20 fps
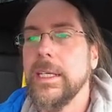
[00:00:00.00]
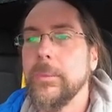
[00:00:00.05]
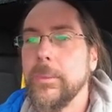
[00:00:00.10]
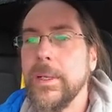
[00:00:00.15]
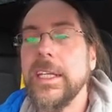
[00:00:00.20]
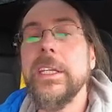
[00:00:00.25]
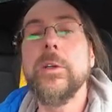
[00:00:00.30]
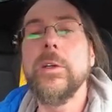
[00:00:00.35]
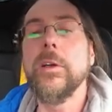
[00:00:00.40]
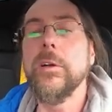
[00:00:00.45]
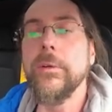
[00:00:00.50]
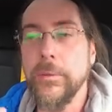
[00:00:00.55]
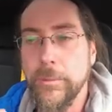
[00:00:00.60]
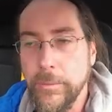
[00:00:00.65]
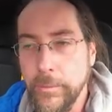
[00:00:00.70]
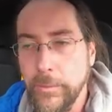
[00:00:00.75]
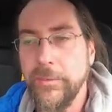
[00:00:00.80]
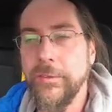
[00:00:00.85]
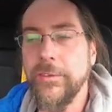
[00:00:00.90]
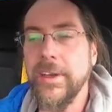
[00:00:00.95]
when you go
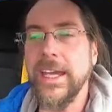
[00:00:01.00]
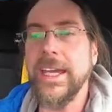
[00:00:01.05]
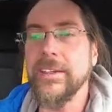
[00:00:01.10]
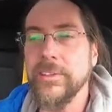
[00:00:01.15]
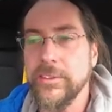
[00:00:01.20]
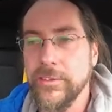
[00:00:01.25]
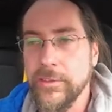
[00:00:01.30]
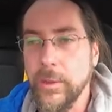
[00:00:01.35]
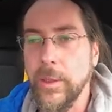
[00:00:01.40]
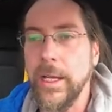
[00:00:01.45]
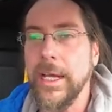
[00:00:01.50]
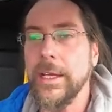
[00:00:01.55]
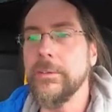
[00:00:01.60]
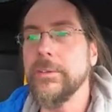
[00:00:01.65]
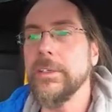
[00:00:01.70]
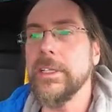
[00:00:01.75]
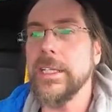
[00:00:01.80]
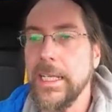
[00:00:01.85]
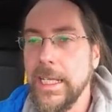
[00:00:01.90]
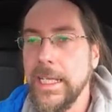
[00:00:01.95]
fast, so
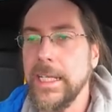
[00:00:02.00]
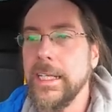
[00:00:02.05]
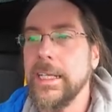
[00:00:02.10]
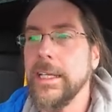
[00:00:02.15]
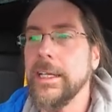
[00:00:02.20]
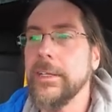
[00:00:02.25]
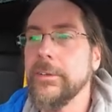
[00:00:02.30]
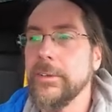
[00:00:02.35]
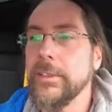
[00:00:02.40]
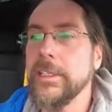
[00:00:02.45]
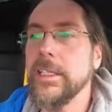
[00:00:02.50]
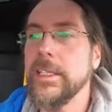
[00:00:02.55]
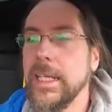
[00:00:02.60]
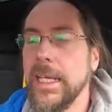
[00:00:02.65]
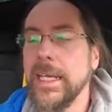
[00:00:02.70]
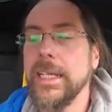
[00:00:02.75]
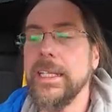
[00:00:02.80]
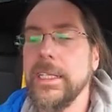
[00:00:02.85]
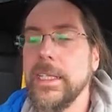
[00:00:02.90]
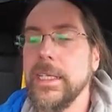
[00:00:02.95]
180,
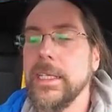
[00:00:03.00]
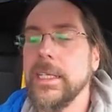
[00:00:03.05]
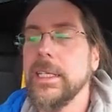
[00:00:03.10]
190.